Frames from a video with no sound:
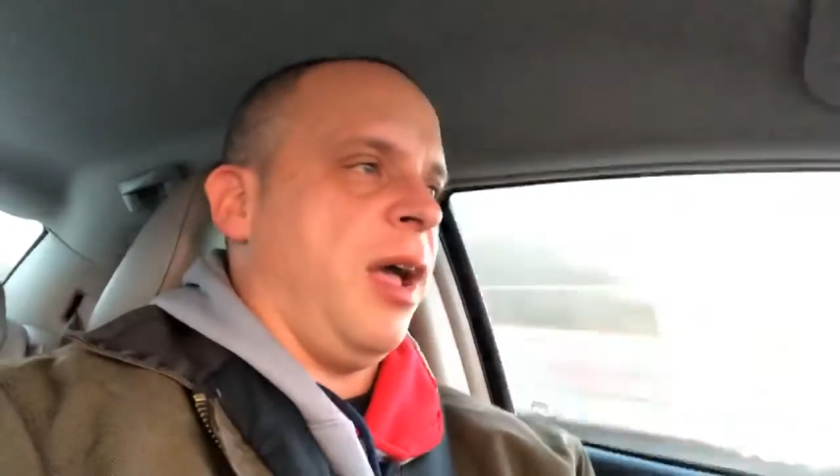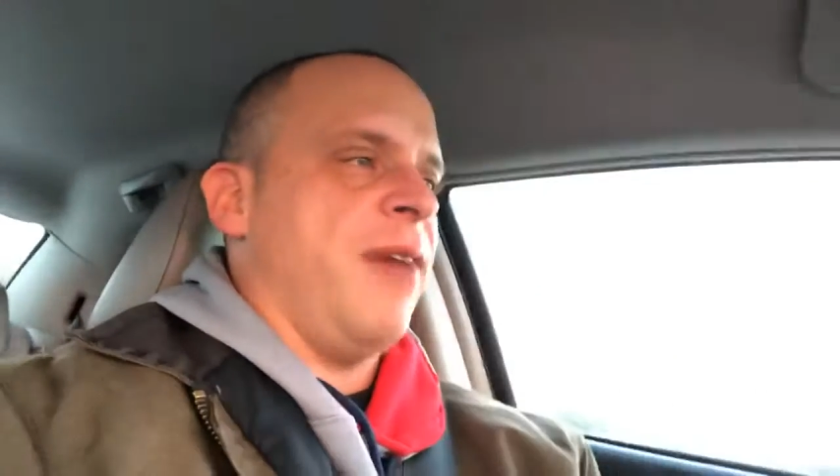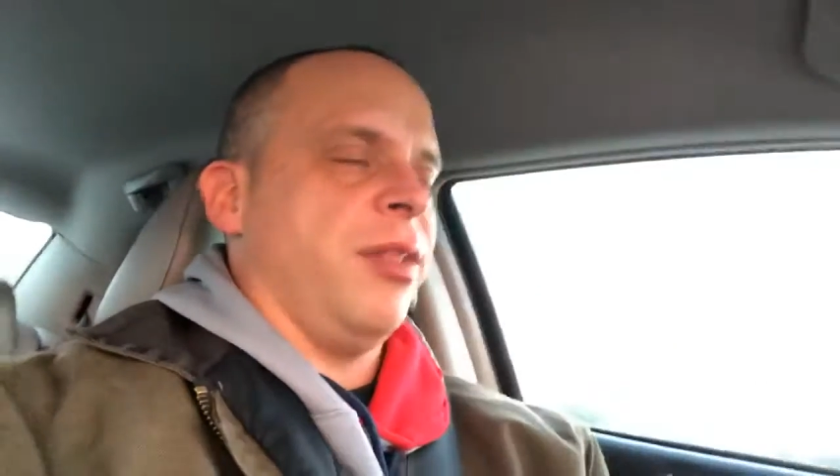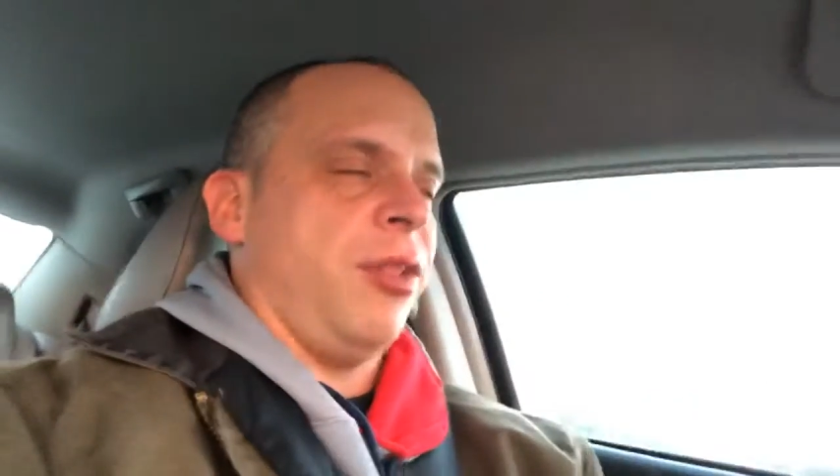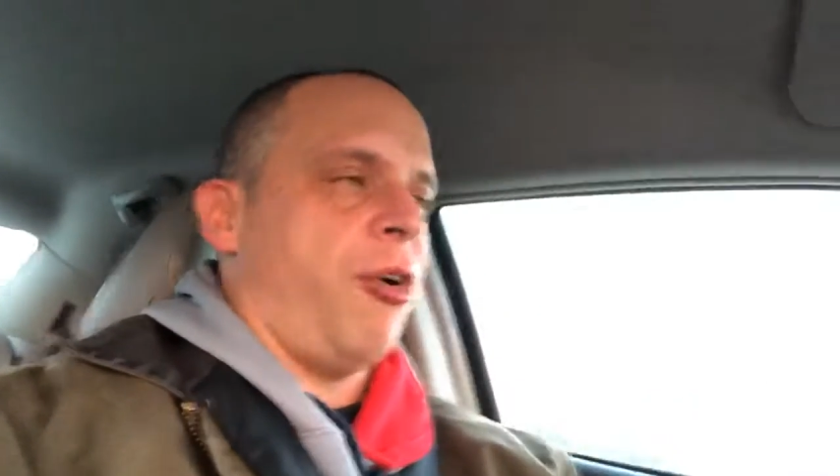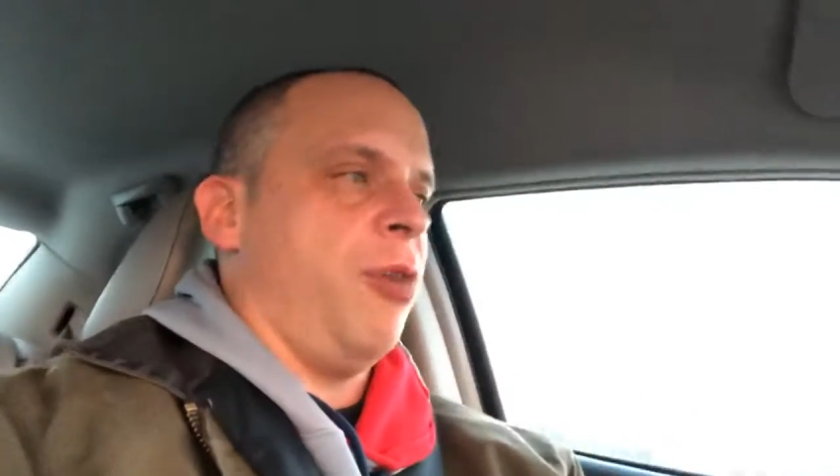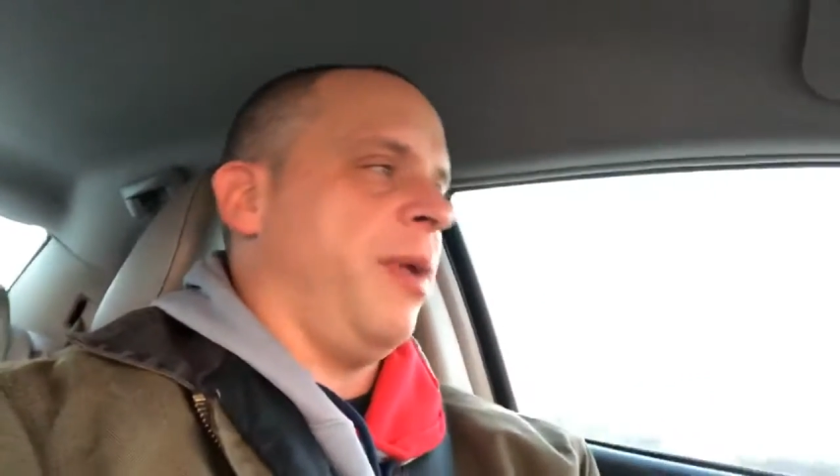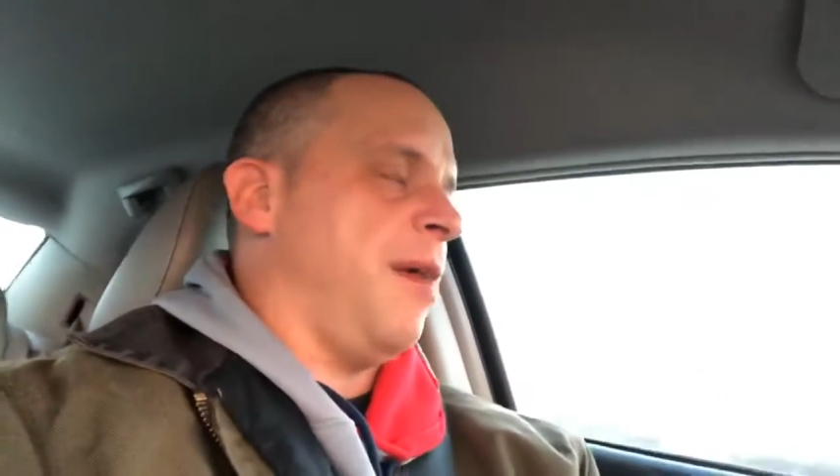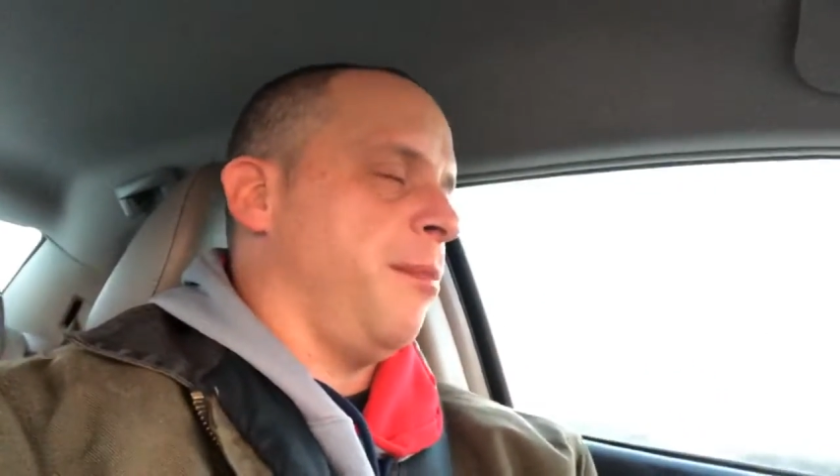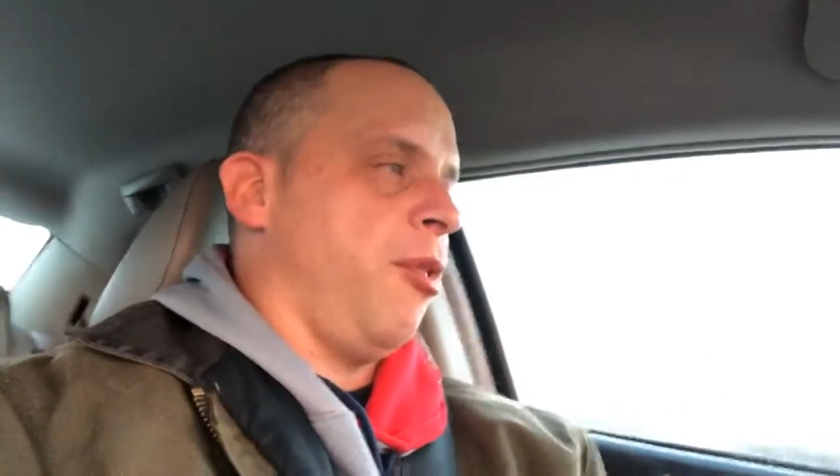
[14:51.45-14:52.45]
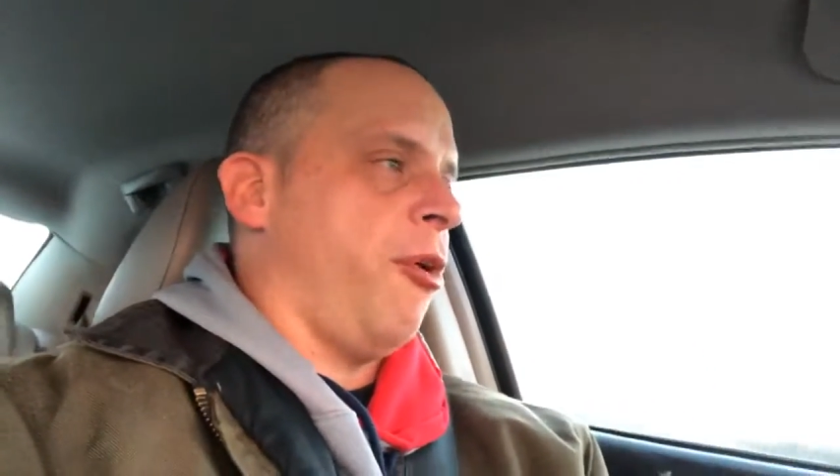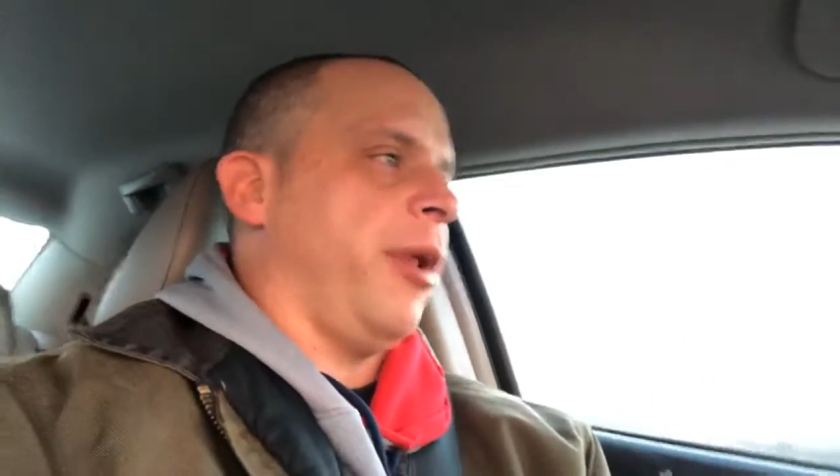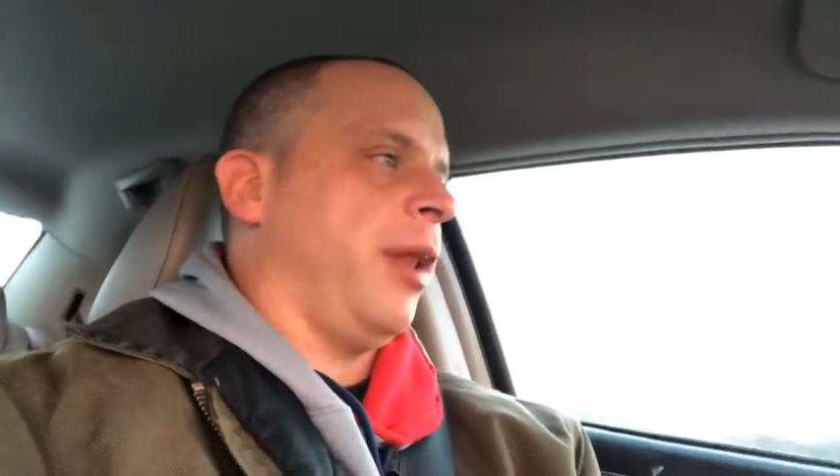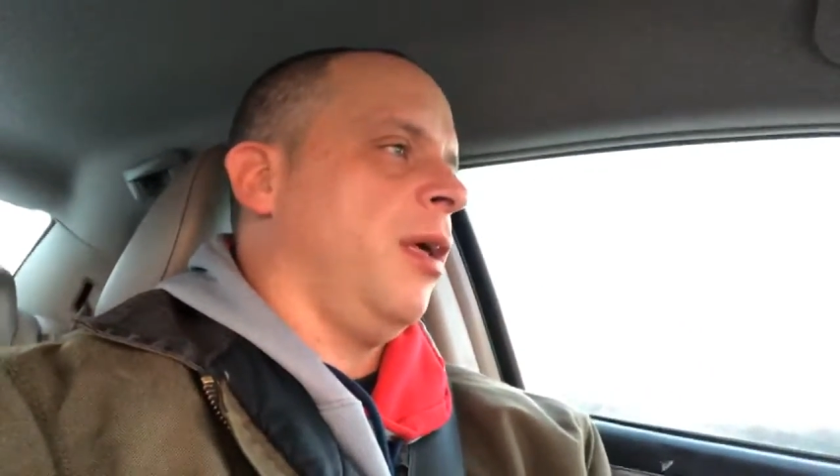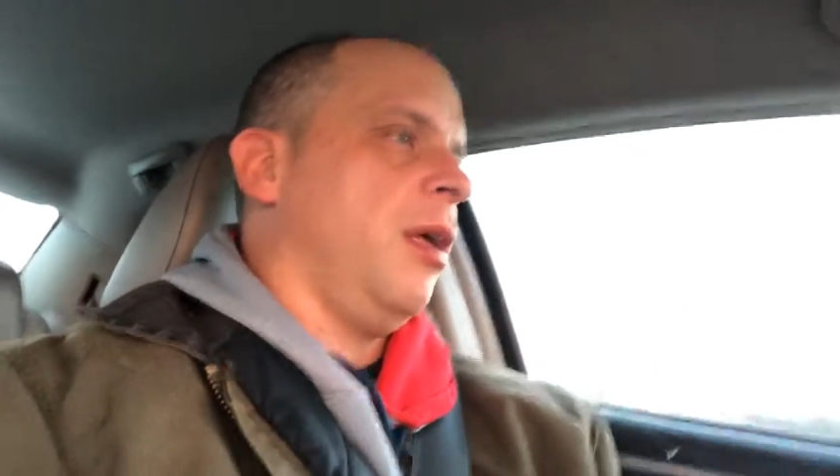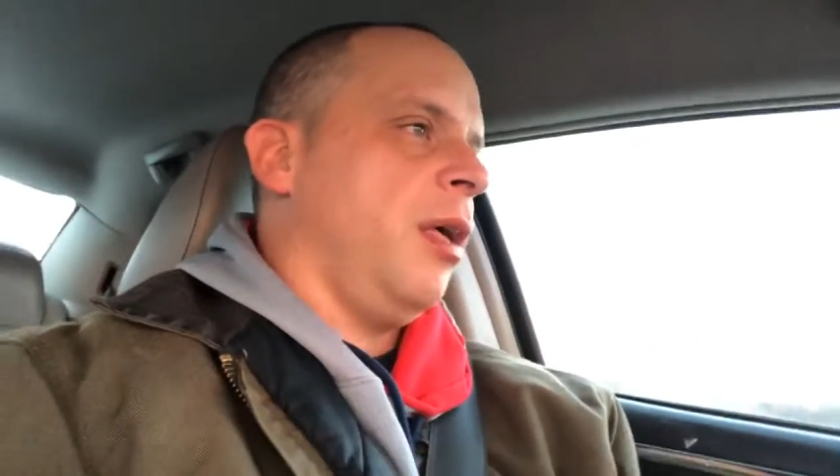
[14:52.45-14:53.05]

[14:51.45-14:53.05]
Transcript: I haven't learned, but I'm learning